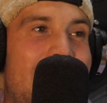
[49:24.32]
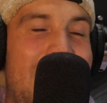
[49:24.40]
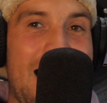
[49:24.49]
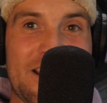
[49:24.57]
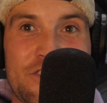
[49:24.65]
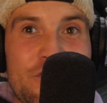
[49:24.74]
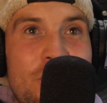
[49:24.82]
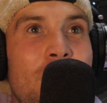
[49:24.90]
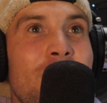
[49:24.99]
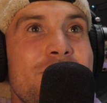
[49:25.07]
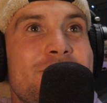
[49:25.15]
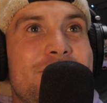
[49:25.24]
I
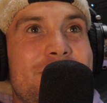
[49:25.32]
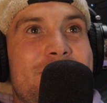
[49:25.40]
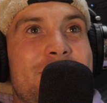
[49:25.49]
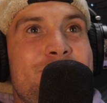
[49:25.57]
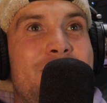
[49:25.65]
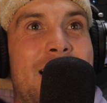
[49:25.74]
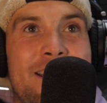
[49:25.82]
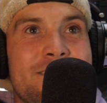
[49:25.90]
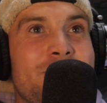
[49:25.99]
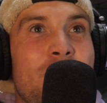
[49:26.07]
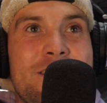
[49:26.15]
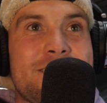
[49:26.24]
charged at them. I
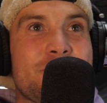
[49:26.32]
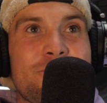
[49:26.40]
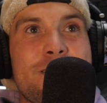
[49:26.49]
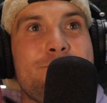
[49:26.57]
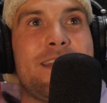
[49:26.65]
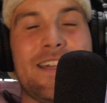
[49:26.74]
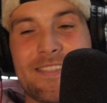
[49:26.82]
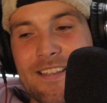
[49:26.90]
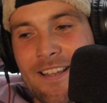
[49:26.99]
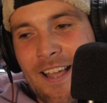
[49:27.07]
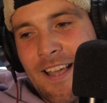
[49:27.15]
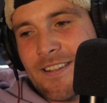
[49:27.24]
started screaming. I
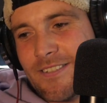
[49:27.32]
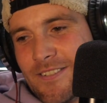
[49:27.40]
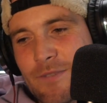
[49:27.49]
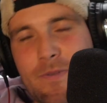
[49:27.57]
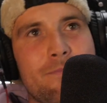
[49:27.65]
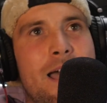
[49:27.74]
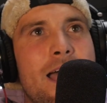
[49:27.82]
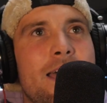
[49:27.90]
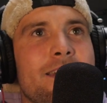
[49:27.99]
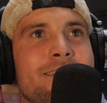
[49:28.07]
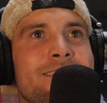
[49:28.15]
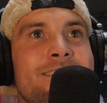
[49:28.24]
think I had something in my
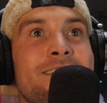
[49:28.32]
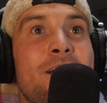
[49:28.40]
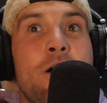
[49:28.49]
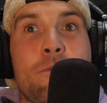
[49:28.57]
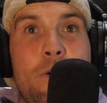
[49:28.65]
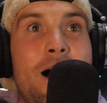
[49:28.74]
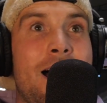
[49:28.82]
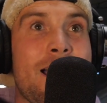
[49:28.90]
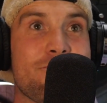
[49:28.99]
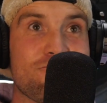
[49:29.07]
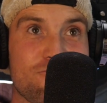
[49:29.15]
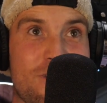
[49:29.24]
hand, but
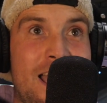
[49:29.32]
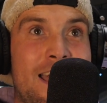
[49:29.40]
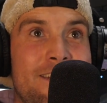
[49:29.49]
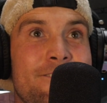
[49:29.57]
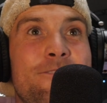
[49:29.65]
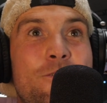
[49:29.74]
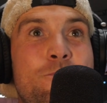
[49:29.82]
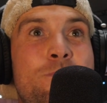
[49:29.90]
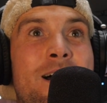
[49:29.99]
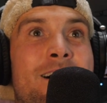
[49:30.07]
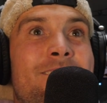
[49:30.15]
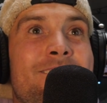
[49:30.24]
I ran full
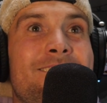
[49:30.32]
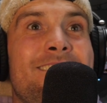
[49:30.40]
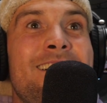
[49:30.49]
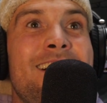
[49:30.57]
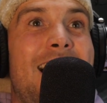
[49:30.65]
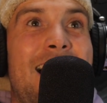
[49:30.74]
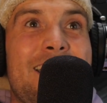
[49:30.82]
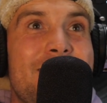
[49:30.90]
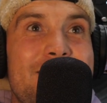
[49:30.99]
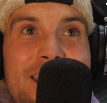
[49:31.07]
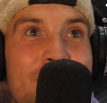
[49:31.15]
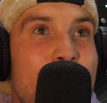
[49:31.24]
pelt, and I
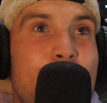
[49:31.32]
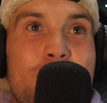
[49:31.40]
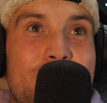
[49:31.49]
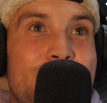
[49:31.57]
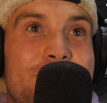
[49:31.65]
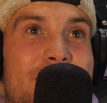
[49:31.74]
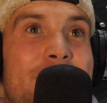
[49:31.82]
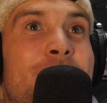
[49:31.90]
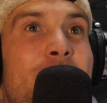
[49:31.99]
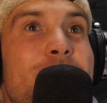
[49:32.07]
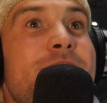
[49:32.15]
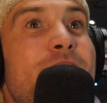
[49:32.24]
never would have done that
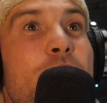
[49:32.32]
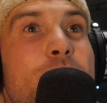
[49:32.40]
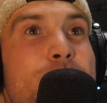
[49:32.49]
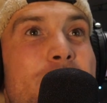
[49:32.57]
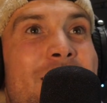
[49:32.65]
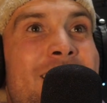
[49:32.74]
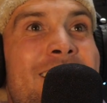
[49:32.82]
if I was sober.